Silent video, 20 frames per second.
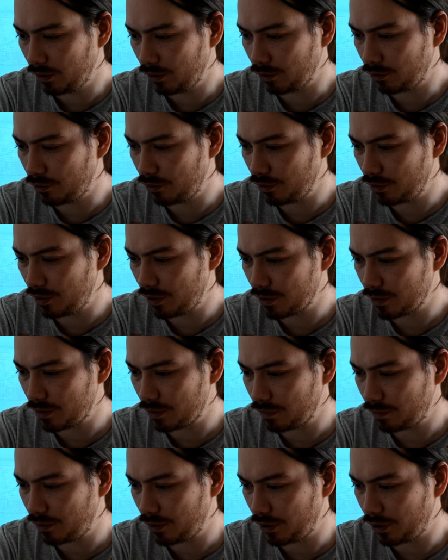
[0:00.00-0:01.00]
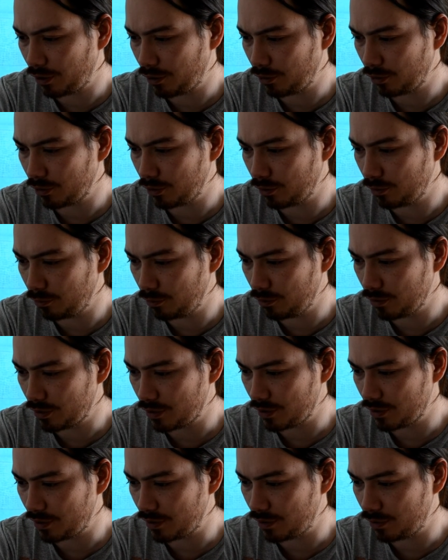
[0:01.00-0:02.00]
The coldness of the ricotta
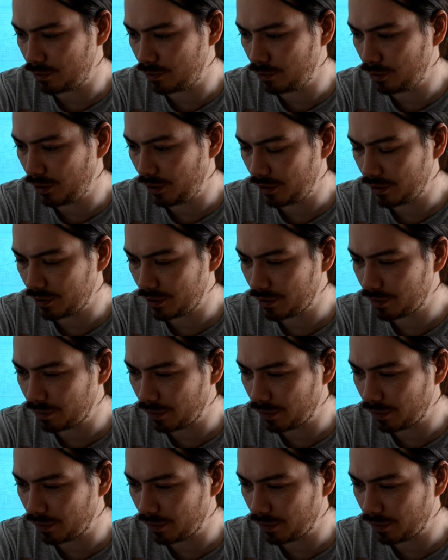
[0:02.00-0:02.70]
mousse is dulling its